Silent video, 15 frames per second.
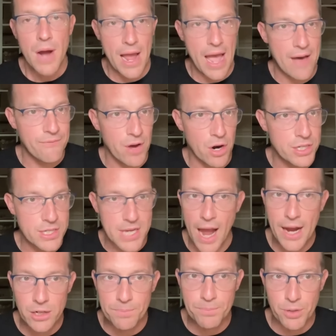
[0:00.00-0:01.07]
I have our
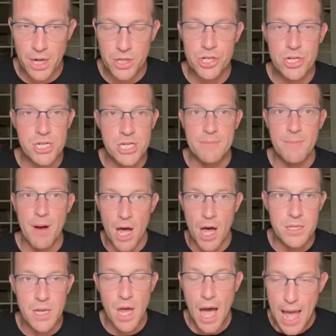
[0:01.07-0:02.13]
entire production team
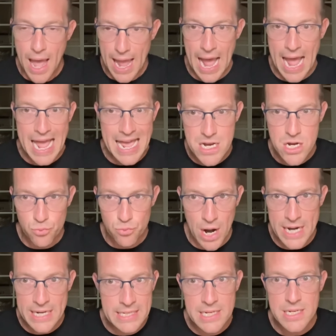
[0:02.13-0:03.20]
on hand
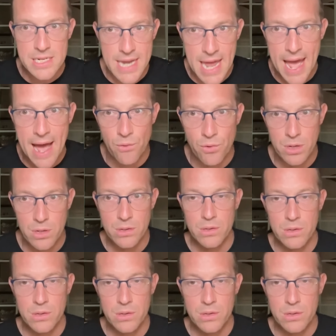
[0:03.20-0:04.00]
right now.